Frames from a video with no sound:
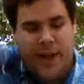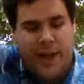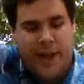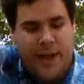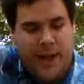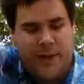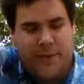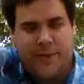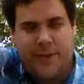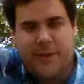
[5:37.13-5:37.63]

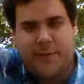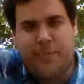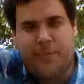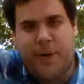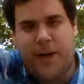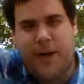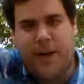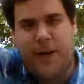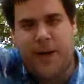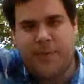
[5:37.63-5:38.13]
If this
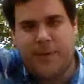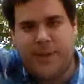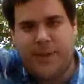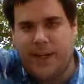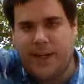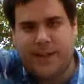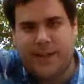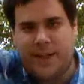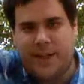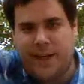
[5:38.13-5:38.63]
pump
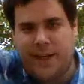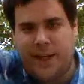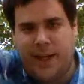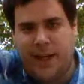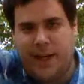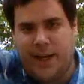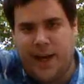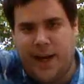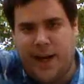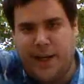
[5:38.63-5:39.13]
doesn't
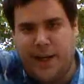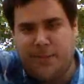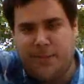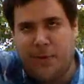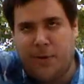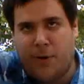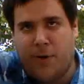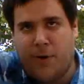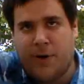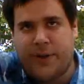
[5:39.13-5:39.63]
need any
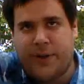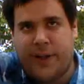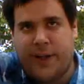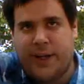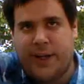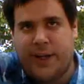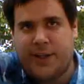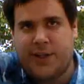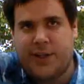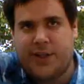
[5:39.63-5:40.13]
more than,
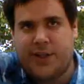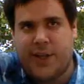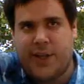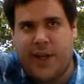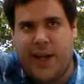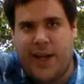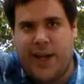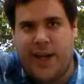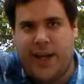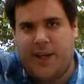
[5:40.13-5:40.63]
let's just
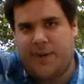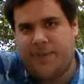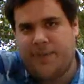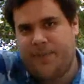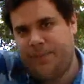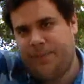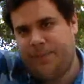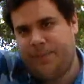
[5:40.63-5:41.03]
say,